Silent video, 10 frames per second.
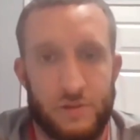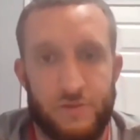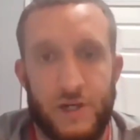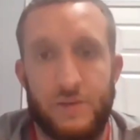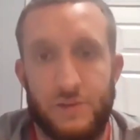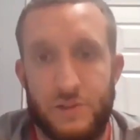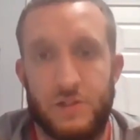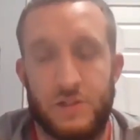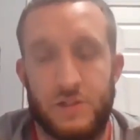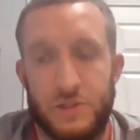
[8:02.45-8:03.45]
5 to
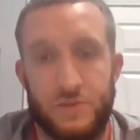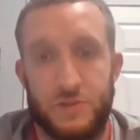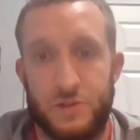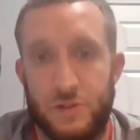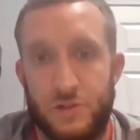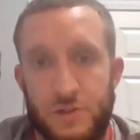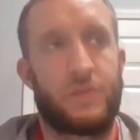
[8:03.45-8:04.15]
10 years for sure.